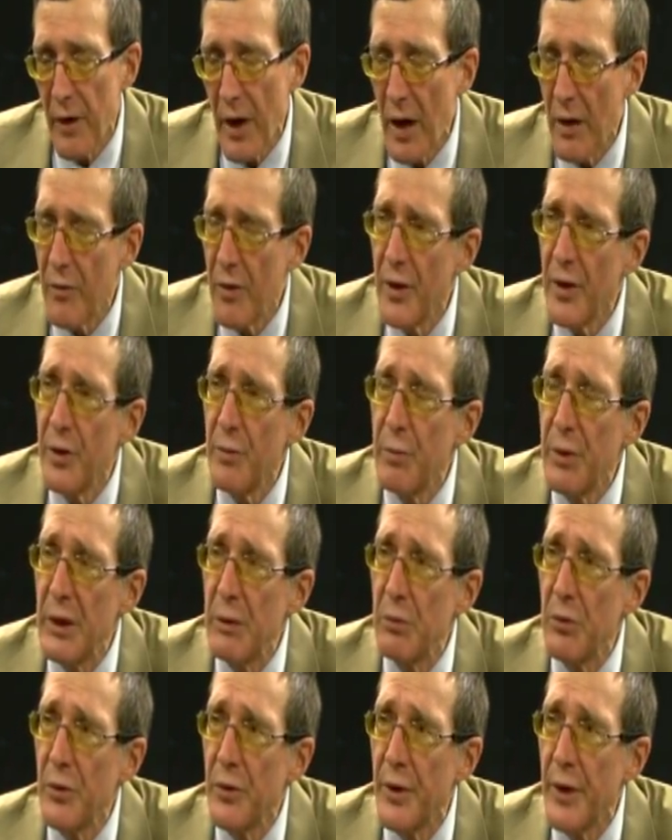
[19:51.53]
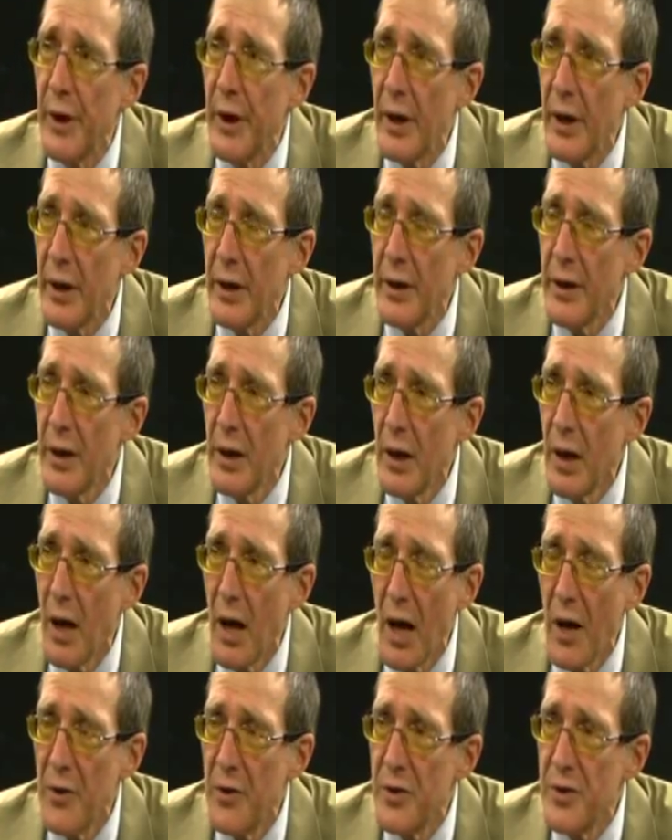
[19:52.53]
five other people dead,
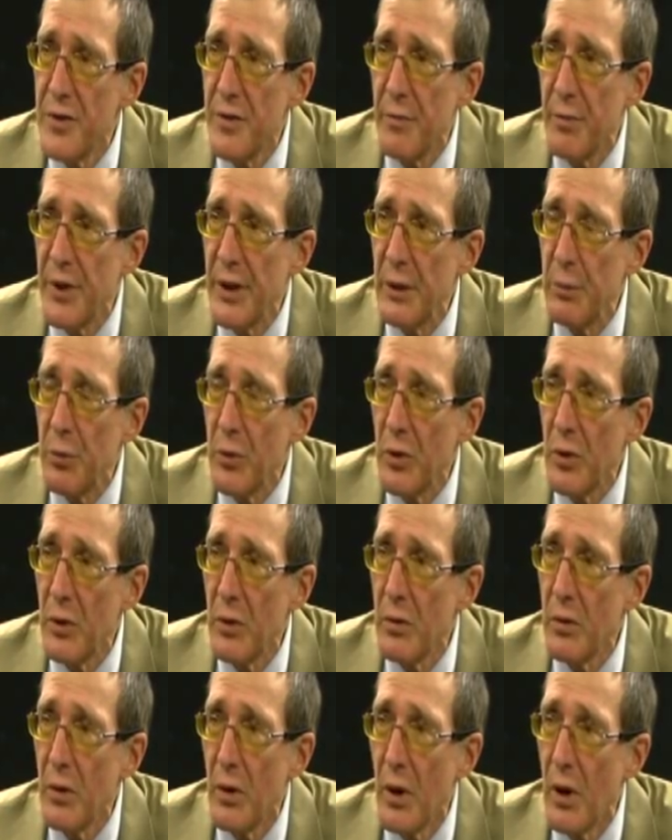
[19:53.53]
hundreds of people